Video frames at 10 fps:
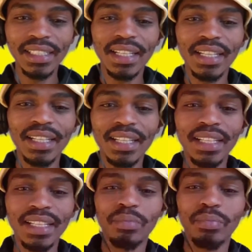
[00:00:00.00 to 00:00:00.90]
of
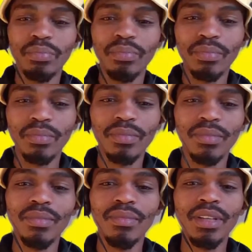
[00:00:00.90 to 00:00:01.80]
like
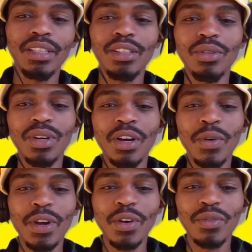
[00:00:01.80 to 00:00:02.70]
making you
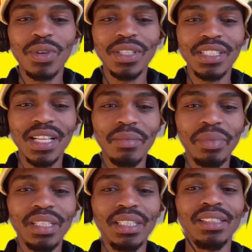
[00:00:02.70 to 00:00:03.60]
aware of what is
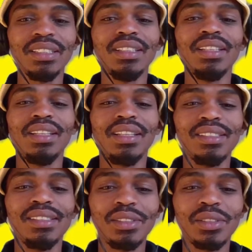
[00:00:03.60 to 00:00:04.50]
happening.
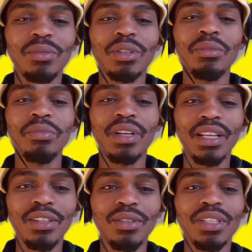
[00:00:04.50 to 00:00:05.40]
So I'm going to
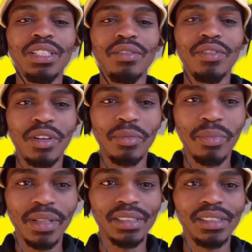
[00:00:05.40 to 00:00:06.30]
bring you the
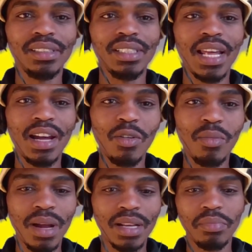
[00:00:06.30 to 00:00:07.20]
developments now.
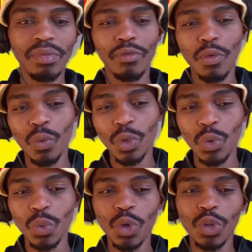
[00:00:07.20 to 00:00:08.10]
But before we
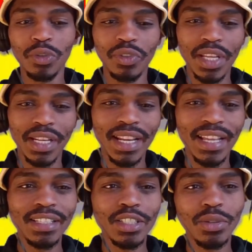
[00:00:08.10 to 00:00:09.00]
do all of that,
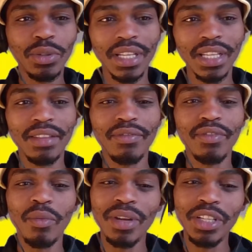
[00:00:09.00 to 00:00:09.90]
let us look at the
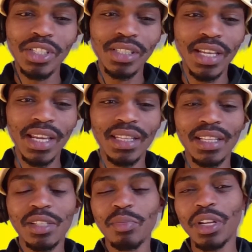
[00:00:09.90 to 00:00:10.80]
formation and the
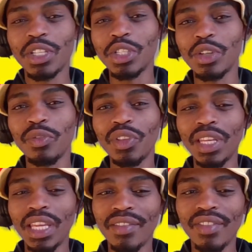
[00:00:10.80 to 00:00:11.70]
expansion of
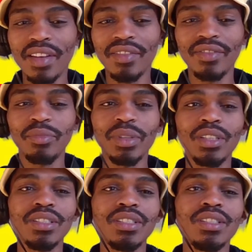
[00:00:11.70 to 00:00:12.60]
the EFF,
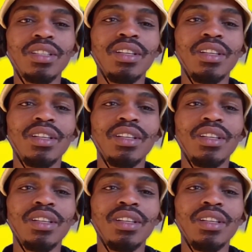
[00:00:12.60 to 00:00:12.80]
because